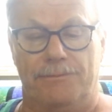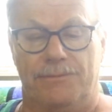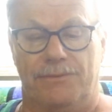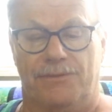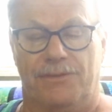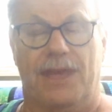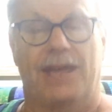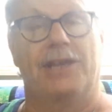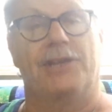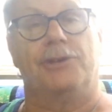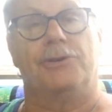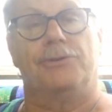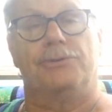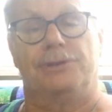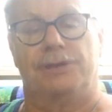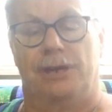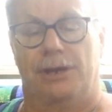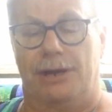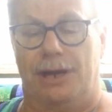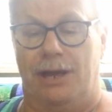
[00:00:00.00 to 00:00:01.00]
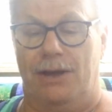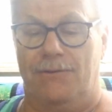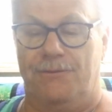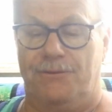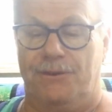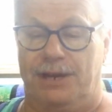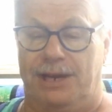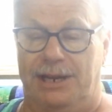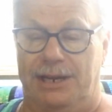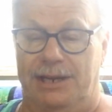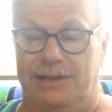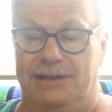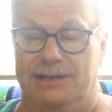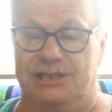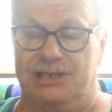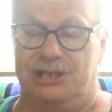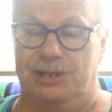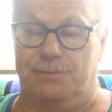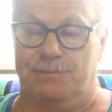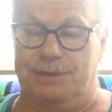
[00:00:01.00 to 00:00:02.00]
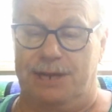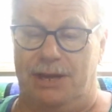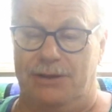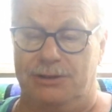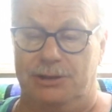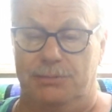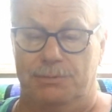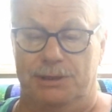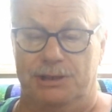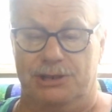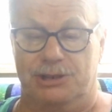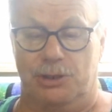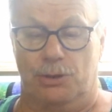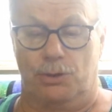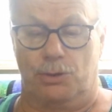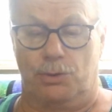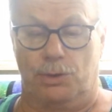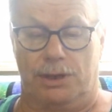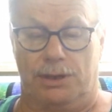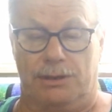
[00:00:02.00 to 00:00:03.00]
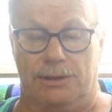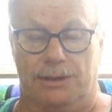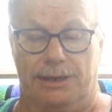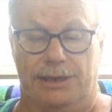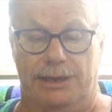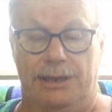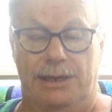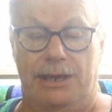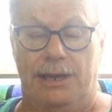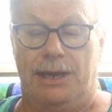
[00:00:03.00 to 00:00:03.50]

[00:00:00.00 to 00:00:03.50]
Thank you, Donnell, for getting this shipped out to me so quickly.